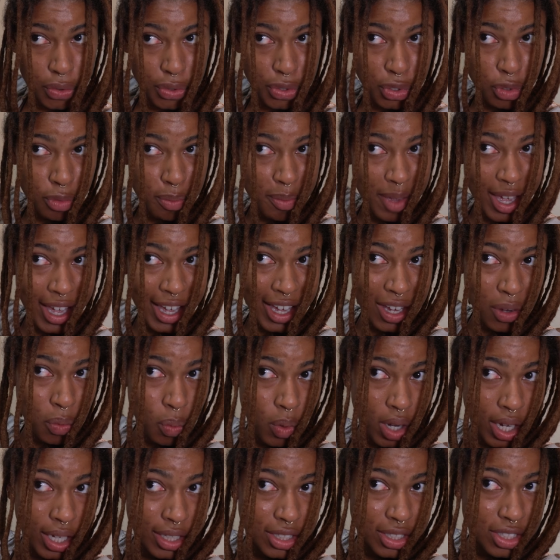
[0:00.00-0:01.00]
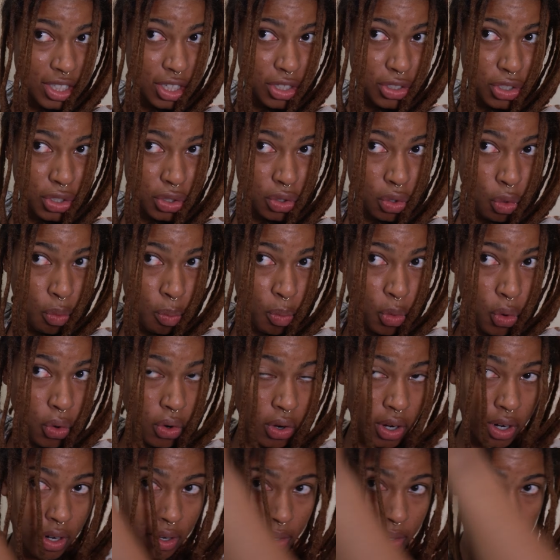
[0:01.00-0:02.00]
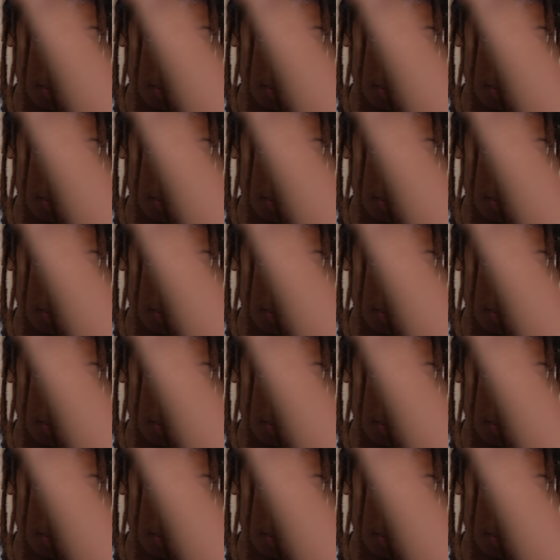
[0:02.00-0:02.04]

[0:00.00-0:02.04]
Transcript: you may want to do more